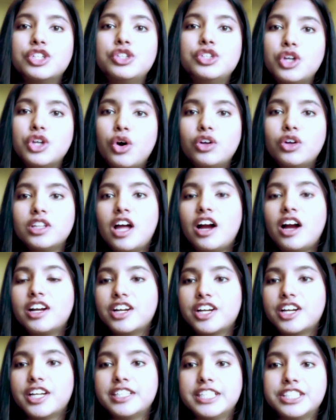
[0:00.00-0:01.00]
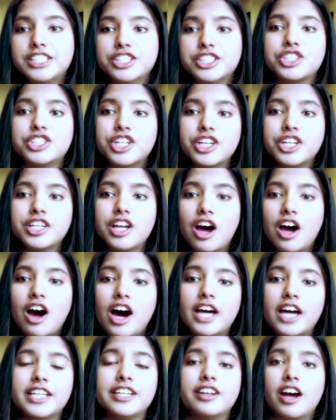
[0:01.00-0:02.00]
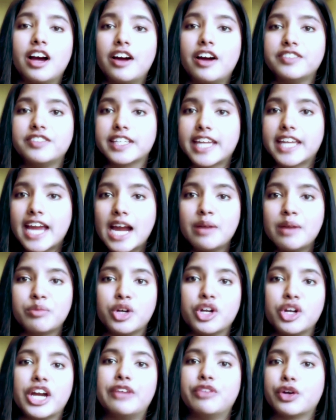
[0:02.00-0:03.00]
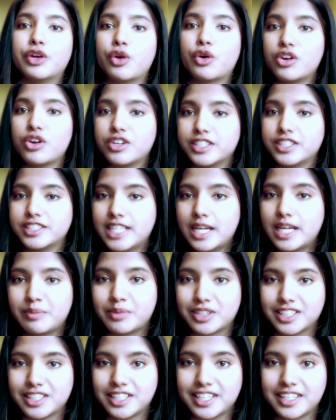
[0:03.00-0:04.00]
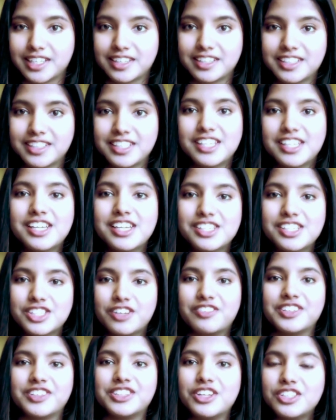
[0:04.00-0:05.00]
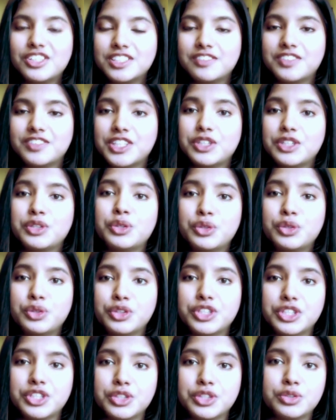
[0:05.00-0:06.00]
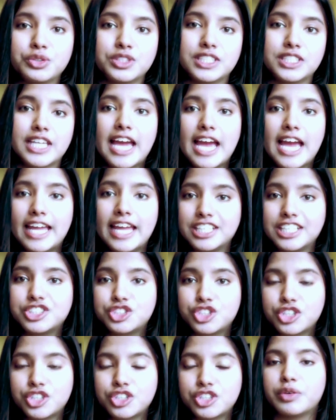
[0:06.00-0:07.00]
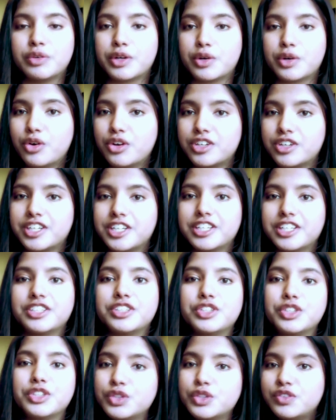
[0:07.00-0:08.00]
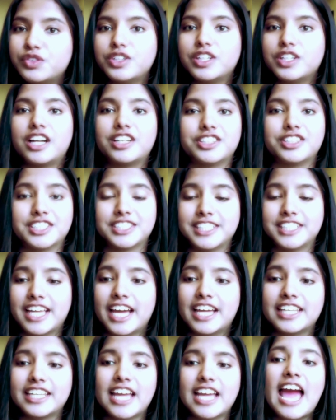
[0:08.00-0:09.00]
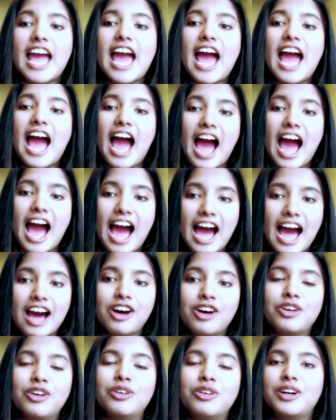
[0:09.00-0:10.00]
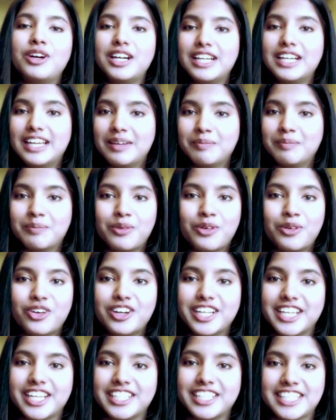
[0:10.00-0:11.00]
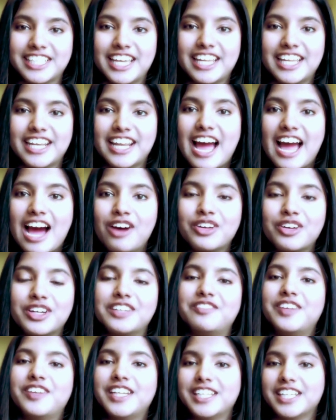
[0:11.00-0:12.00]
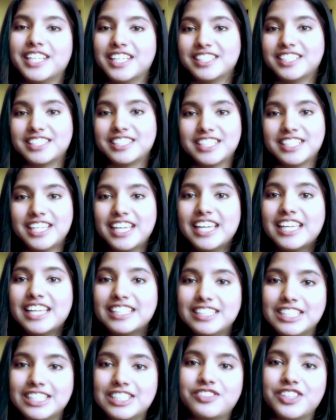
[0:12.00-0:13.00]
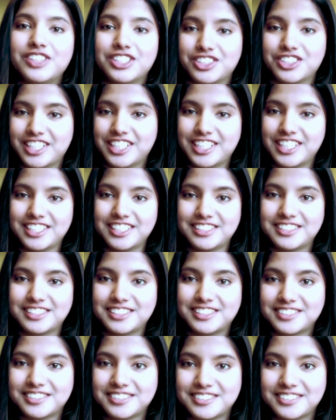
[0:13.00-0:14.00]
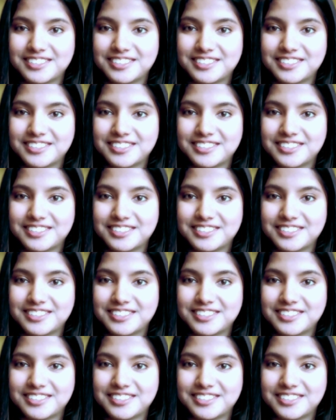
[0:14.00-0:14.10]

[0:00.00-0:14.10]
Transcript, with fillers: You no longer need to turn on and off the camera and recorder separately. So for those of you who use an external recorder, you will understand how important and how convenient this feature is.